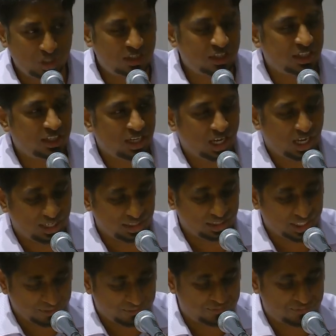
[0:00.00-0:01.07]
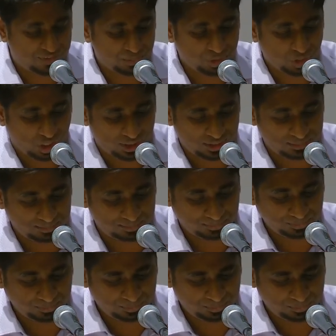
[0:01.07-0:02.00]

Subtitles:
Children are a gift from God.